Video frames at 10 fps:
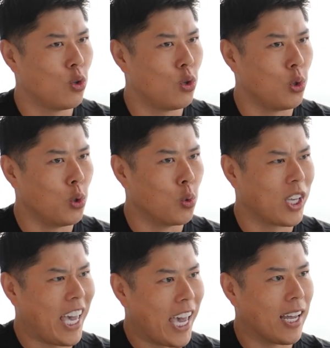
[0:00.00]
to
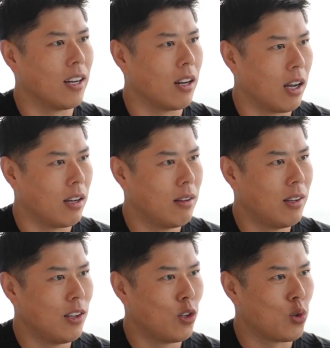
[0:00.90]
Canada
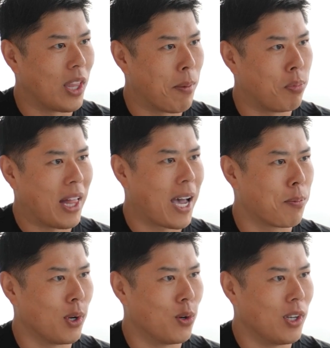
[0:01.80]
so that
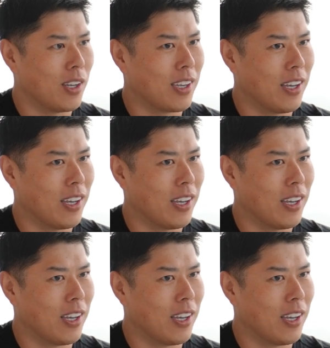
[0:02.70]
BlackBerry,